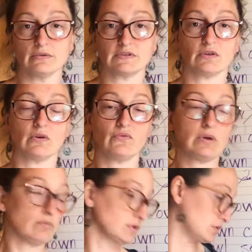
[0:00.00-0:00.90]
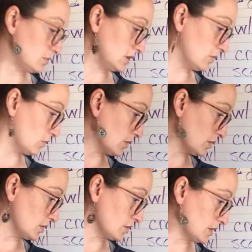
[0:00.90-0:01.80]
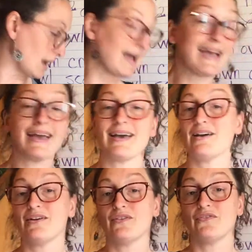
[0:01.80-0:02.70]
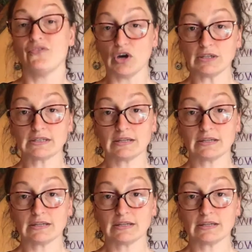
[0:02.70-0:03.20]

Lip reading: So if we were doing the word foot,